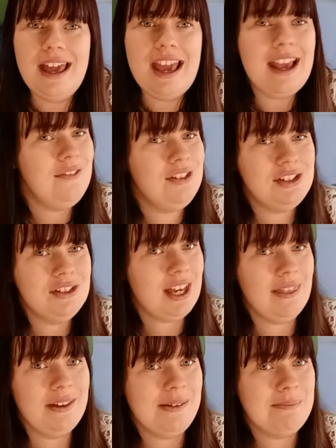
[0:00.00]
if you do
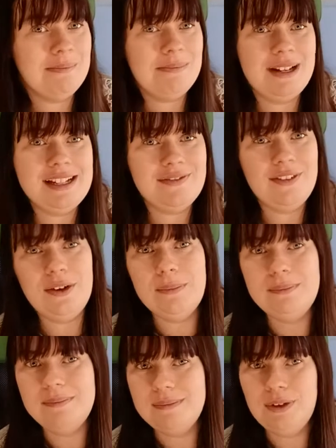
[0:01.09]
get them, please
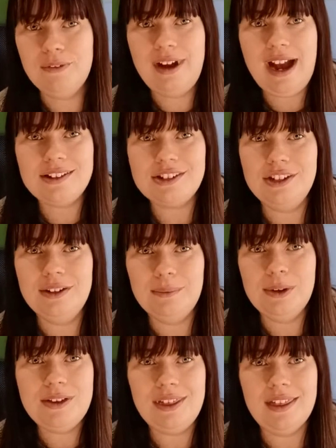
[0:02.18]
film your reaction and
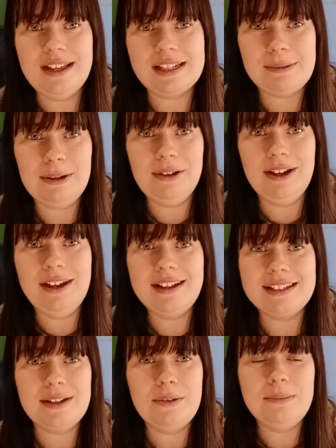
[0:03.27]
what you think they smell like, because
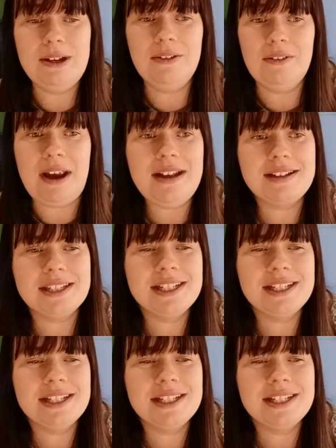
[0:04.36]
that would be great.